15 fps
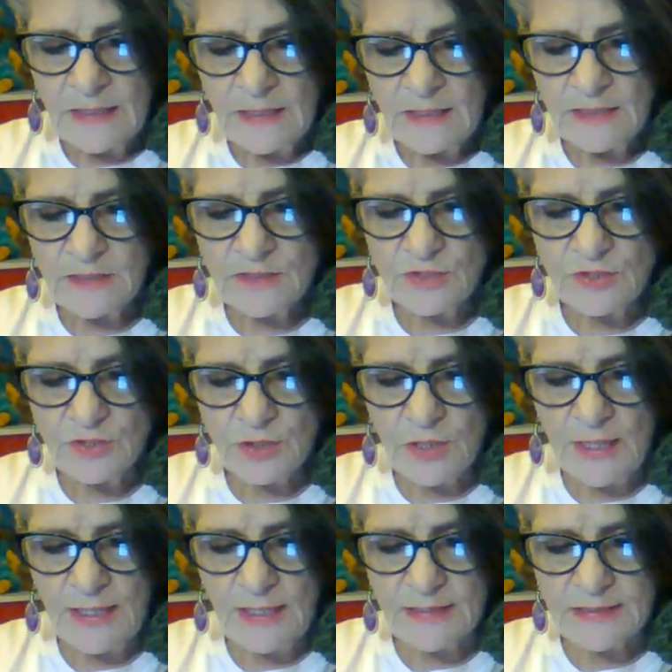His
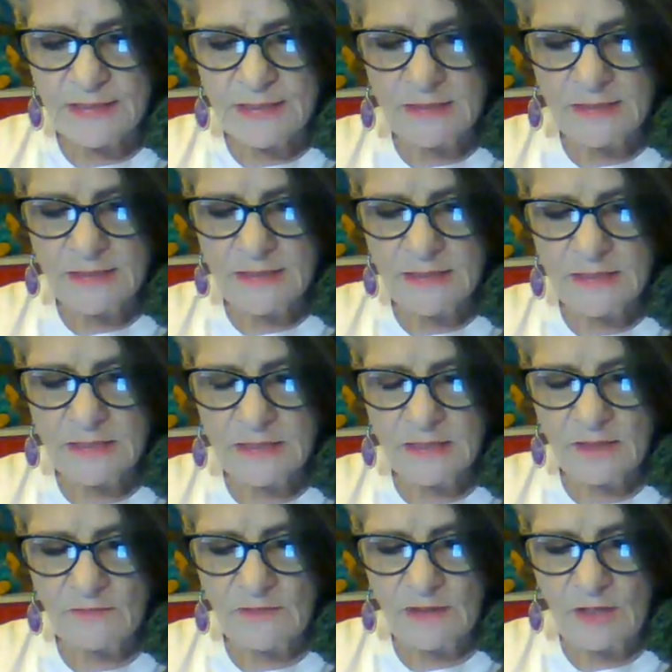dress
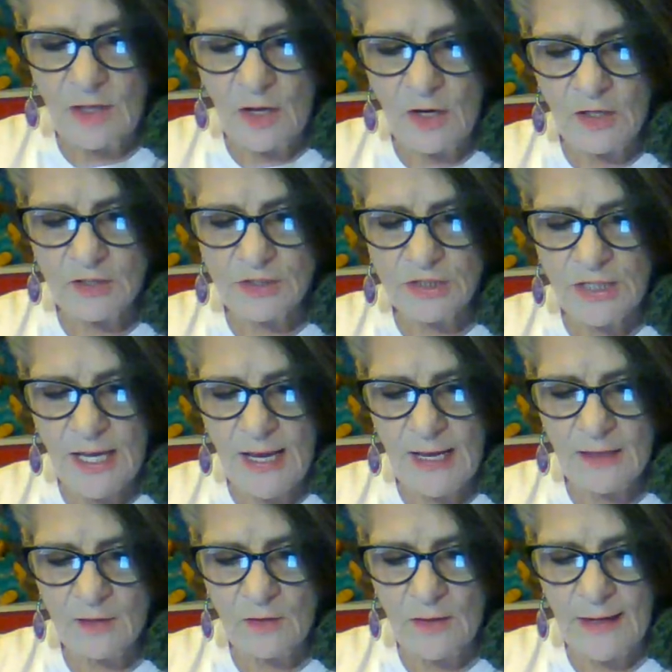consisted of a large
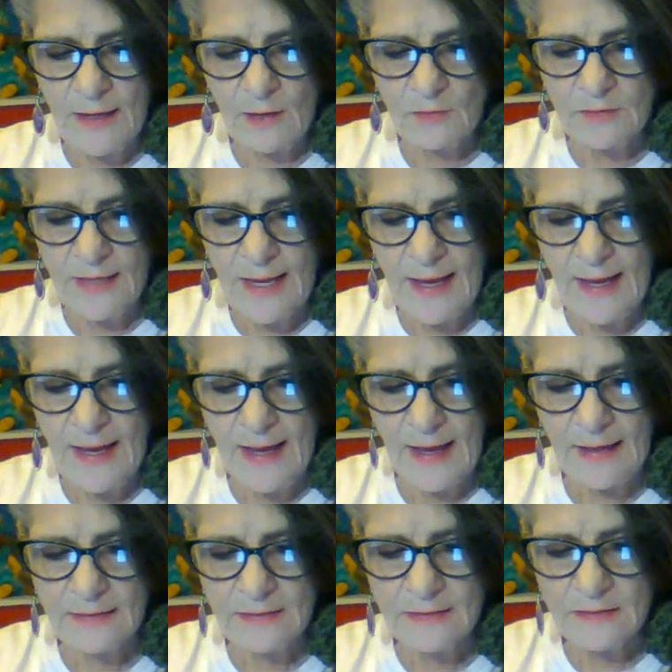high-crowned
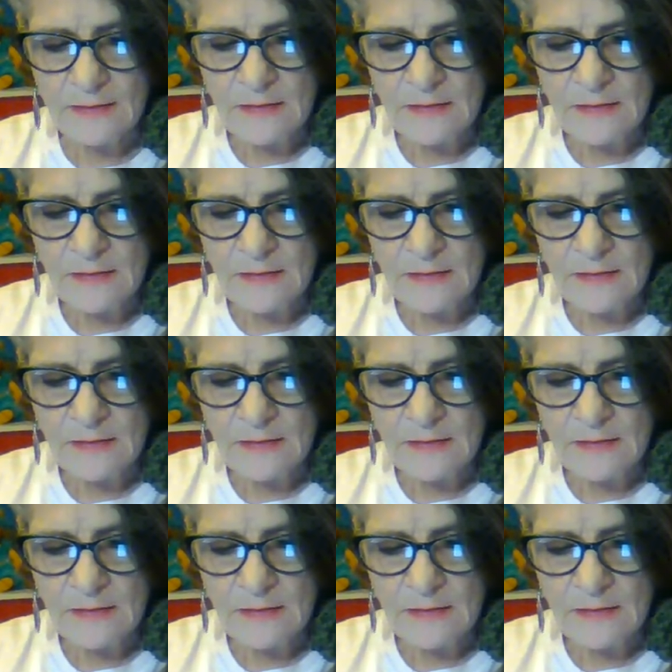hat,